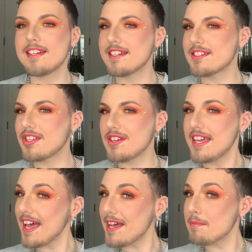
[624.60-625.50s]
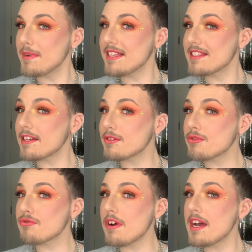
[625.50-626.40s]
So yeah, please
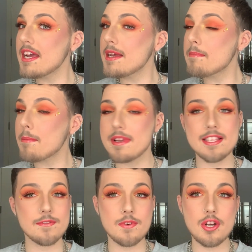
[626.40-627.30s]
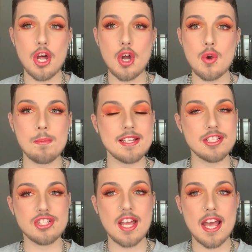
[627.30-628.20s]
subscribe. Please follow. Please
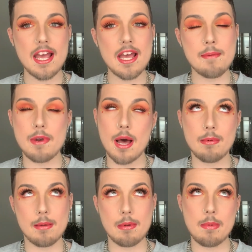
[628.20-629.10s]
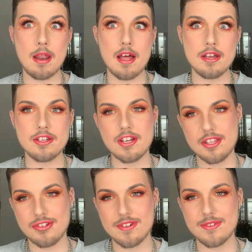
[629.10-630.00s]
share. Blah blah blah blah. You know
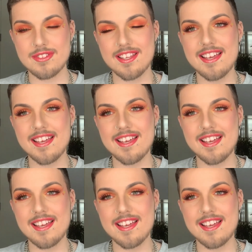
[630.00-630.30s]
the drills.